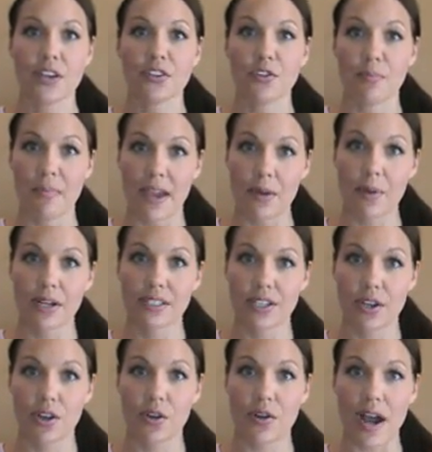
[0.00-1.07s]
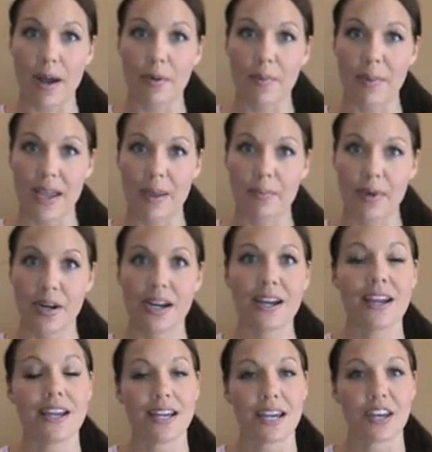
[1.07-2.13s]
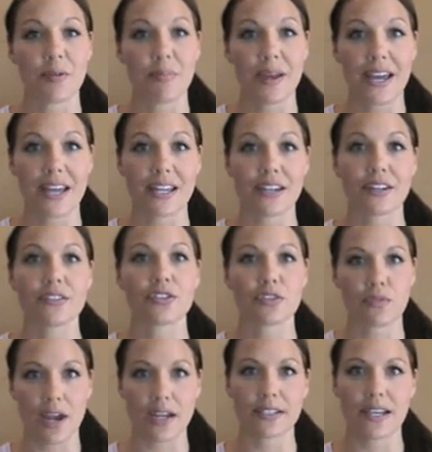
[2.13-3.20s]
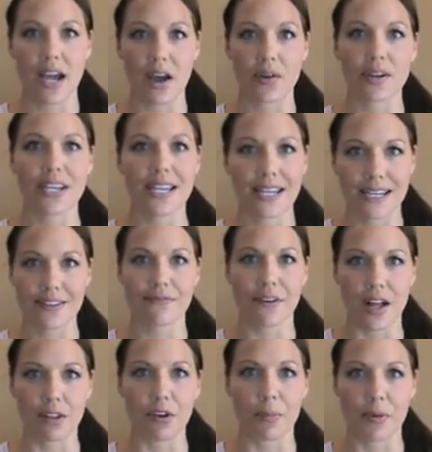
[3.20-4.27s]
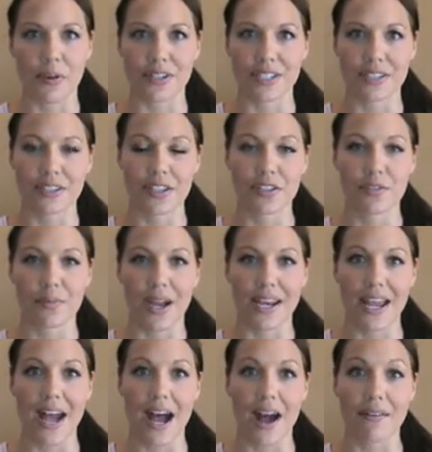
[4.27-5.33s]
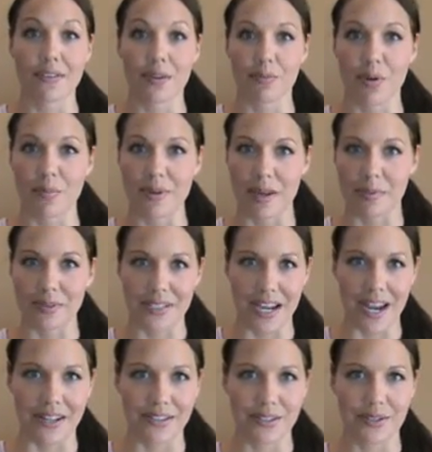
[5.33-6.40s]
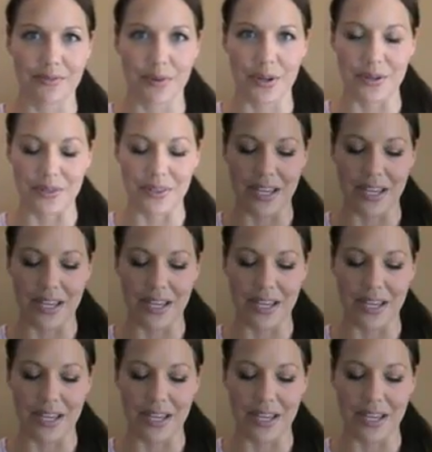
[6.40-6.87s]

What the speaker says: you may want to go grab a paper and a pen to write down any follow-up questions that you might have that we'll be able to answer for you